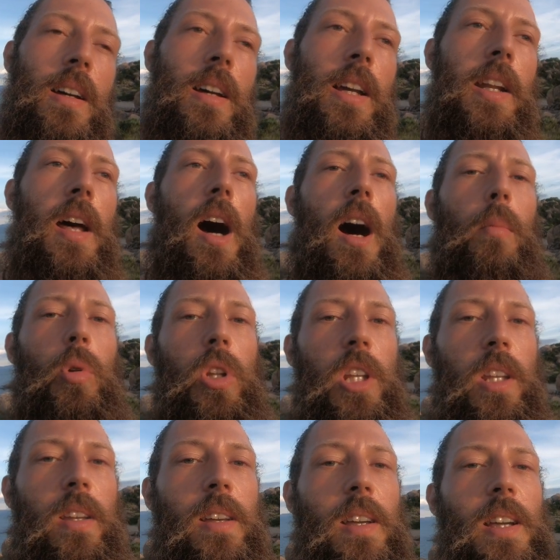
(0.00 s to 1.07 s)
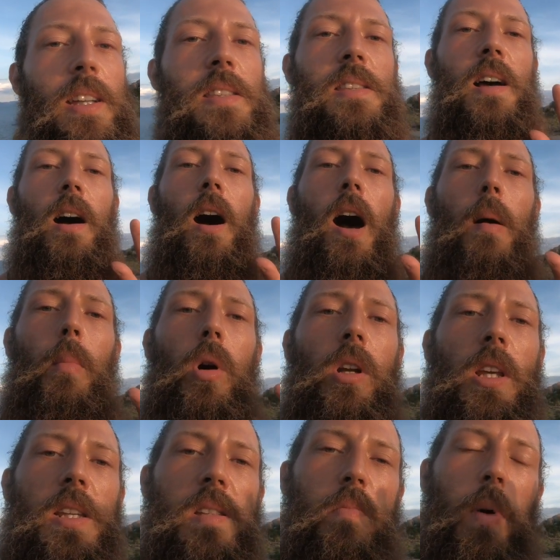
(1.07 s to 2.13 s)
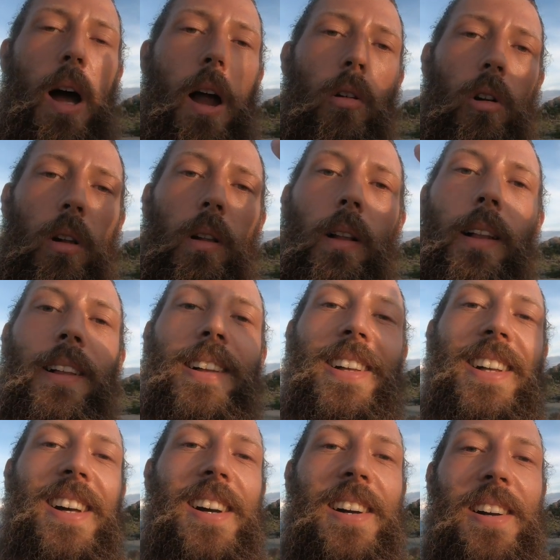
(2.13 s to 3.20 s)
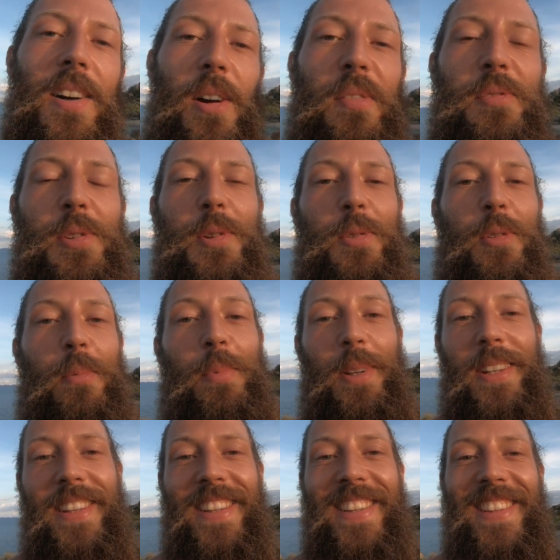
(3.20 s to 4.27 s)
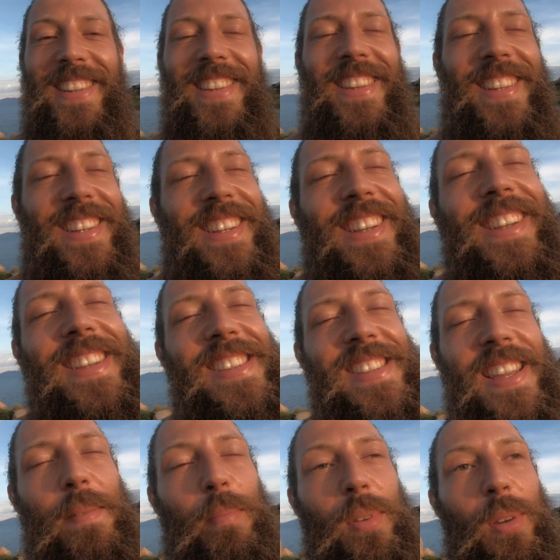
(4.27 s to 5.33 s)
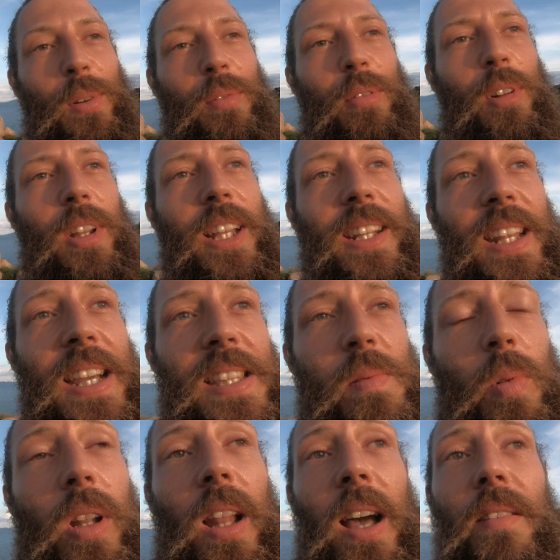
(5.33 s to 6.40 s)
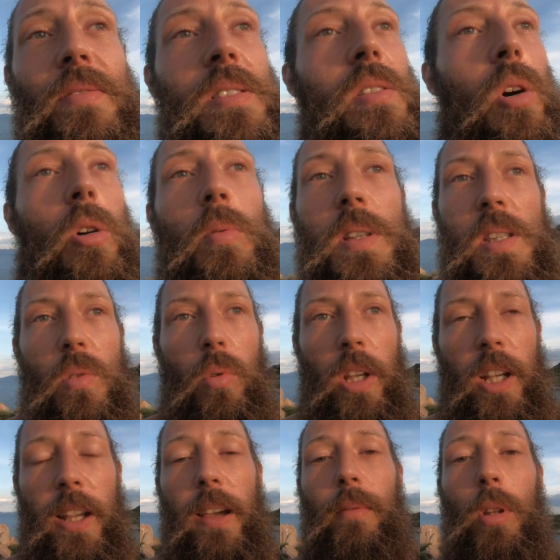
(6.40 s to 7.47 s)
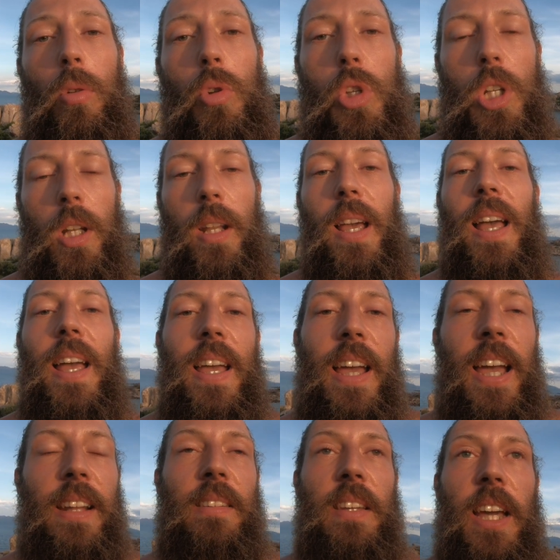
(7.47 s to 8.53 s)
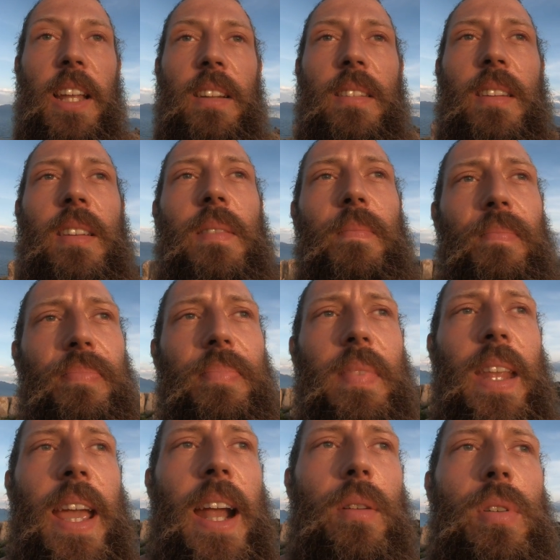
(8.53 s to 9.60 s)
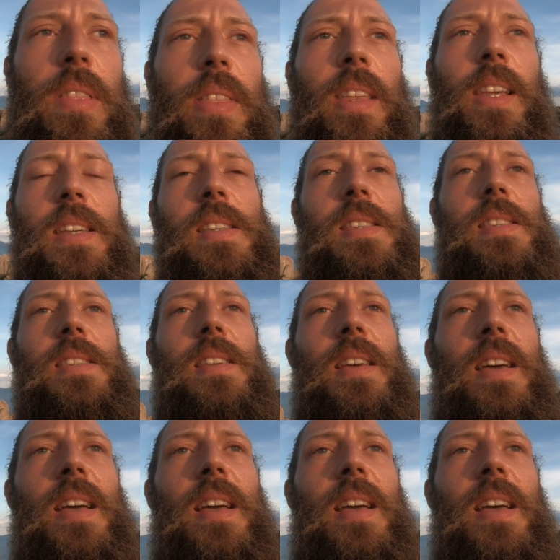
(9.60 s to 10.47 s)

in harmony. It's a harmonic spiral of syntropy. Isn't that beautiful? And that's what life is always doing, evolution. At the end, everything is